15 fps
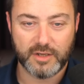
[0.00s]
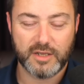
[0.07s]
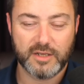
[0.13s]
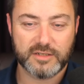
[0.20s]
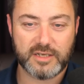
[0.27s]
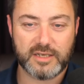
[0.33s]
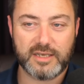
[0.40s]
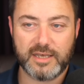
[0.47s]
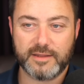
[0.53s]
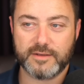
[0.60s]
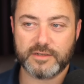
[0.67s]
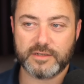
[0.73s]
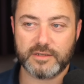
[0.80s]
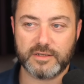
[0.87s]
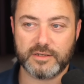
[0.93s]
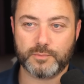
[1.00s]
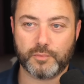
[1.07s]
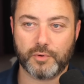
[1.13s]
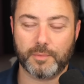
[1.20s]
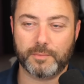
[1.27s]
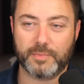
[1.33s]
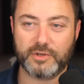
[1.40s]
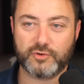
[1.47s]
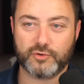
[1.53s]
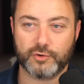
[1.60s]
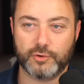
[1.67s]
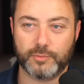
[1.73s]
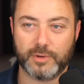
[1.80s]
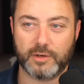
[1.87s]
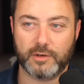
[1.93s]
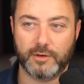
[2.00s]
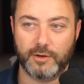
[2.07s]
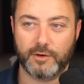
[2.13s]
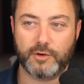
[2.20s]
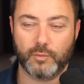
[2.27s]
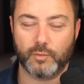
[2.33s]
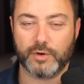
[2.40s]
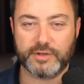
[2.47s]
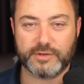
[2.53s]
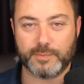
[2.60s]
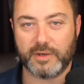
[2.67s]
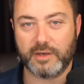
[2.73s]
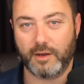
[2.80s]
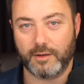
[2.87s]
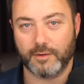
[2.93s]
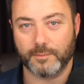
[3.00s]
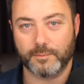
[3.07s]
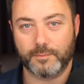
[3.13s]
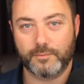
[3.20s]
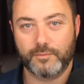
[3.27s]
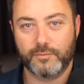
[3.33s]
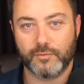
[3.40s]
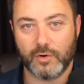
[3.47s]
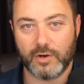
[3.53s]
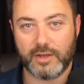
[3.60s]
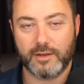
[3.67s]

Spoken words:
So, yeah, that's probably true, but look at what it's become, right?